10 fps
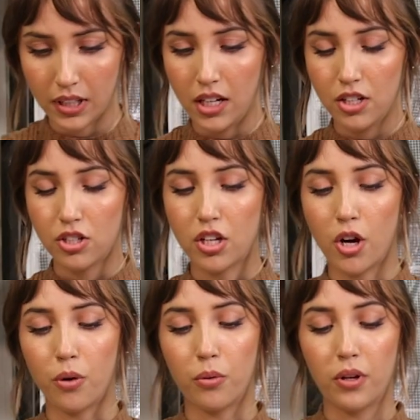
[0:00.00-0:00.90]
So,
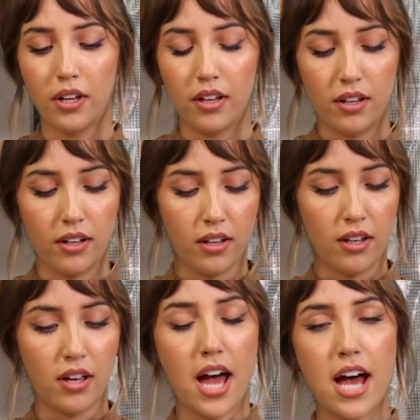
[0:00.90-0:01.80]

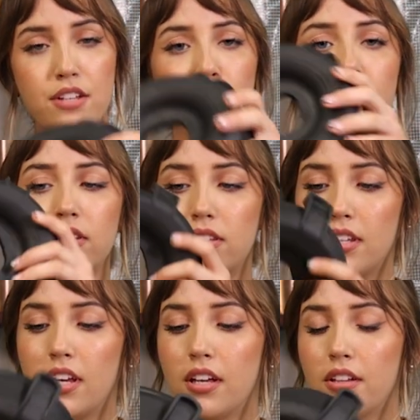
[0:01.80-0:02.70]
as you can
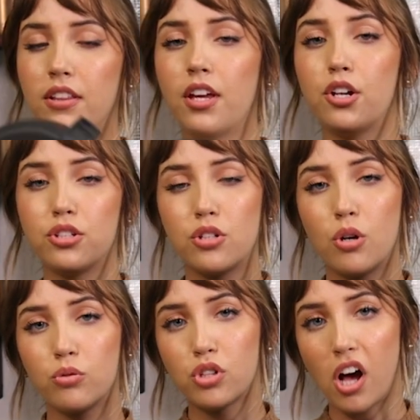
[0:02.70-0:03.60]
see, there is no
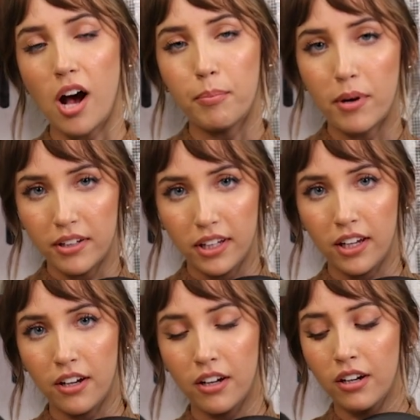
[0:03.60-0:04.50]
top on
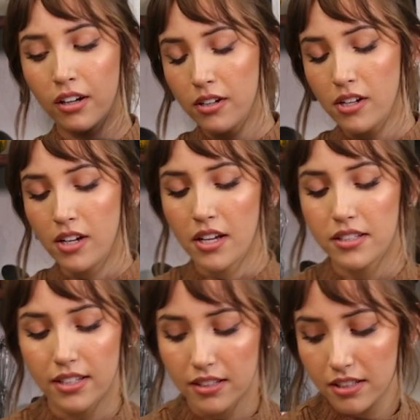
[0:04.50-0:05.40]
here.
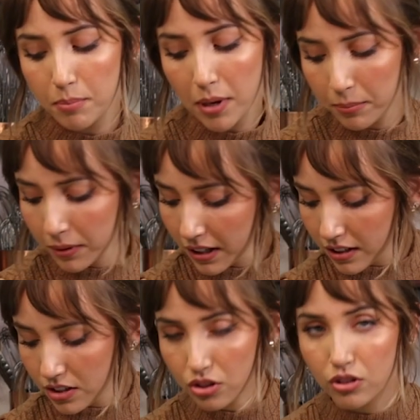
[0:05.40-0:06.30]
Since the pumpkin
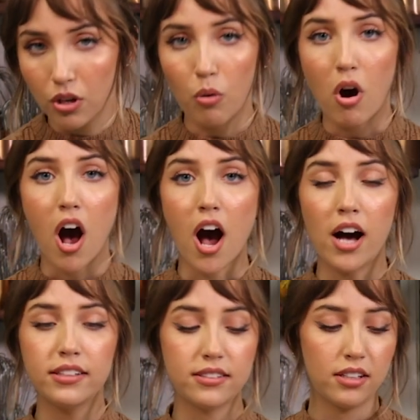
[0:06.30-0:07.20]
is so
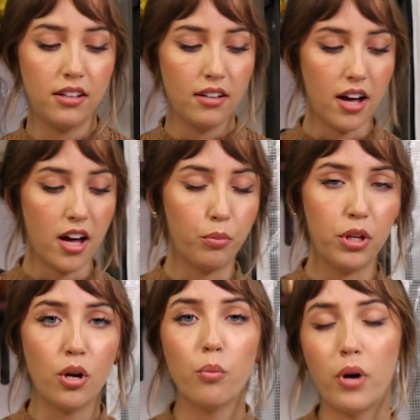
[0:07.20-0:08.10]
hot, we
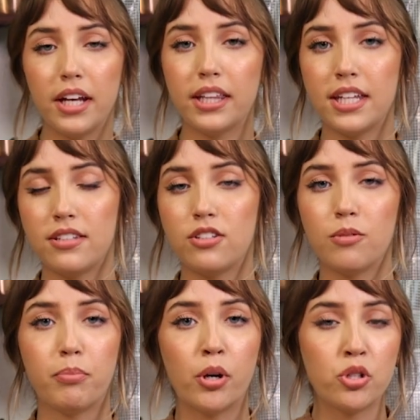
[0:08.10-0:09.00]
don't want this to
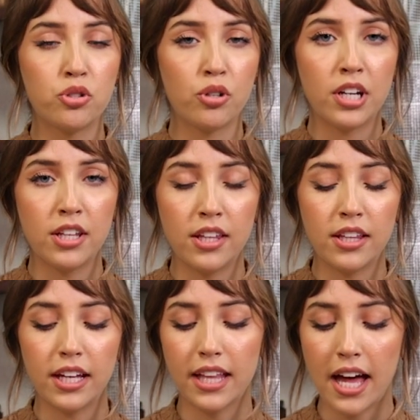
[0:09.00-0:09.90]
burst or anything
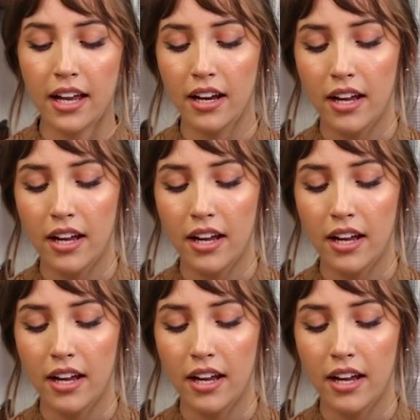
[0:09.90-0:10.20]
like that.